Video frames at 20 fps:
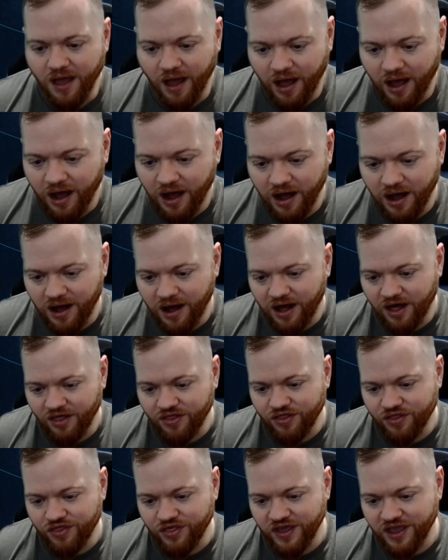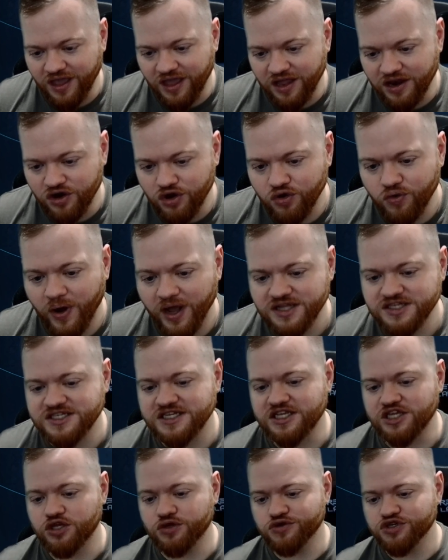The new
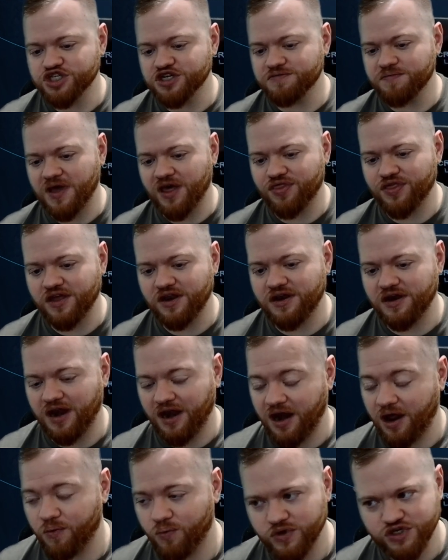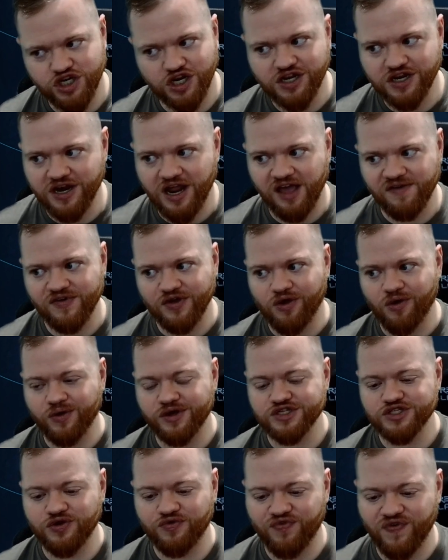execution method, and I wish I didn't have it
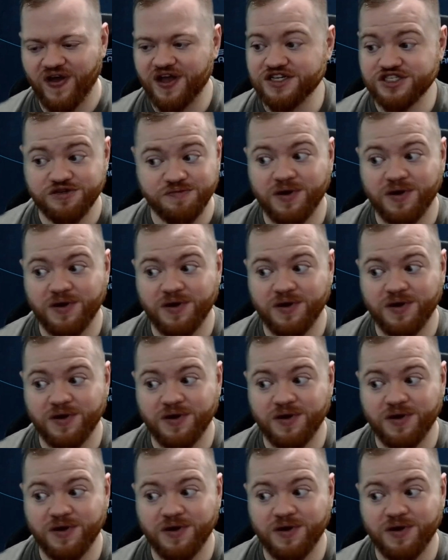going so fast.